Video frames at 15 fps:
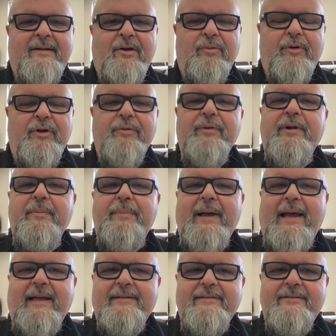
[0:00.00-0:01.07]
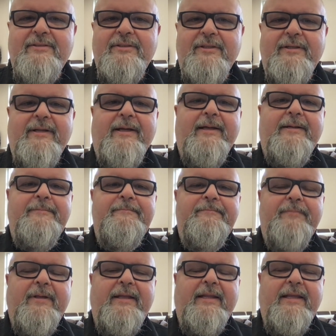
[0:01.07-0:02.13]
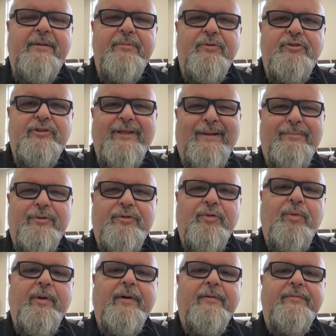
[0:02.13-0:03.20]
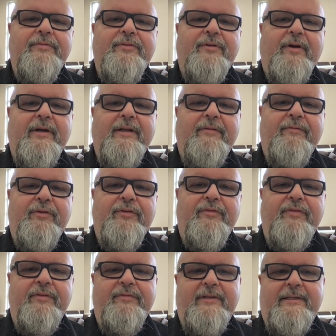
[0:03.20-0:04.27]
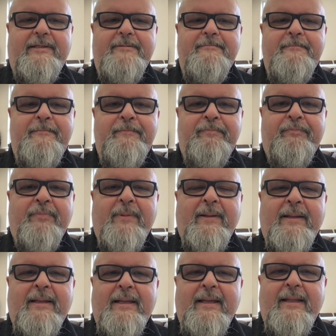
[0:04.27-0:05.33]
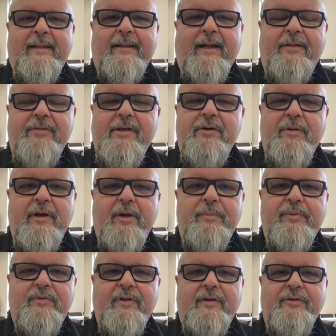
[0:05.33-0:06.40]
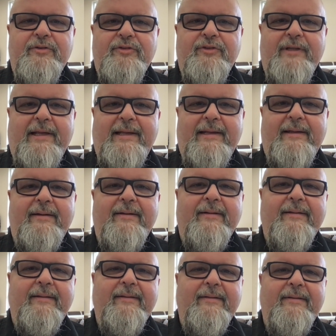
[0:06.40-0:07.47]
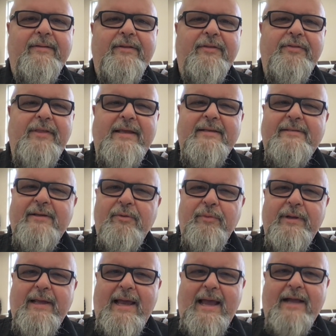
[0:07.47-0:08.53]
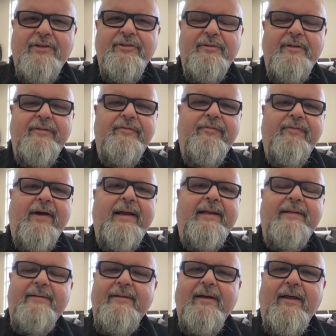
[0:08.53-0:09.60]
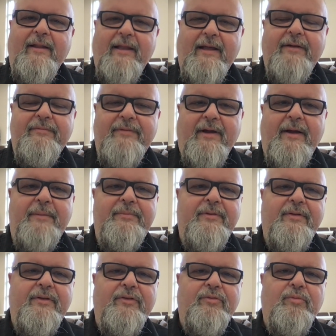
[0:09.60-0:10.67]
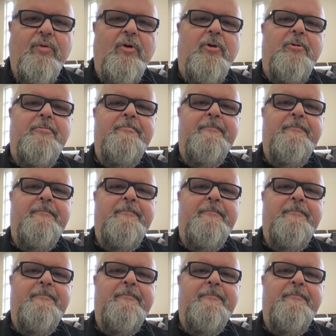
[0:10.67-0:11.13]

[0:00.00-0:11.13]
We're going to read a passage today in Hebrews chapter 12, starting in verse 15, that I think will help us understand the things that we actually fight a lot of times in this world.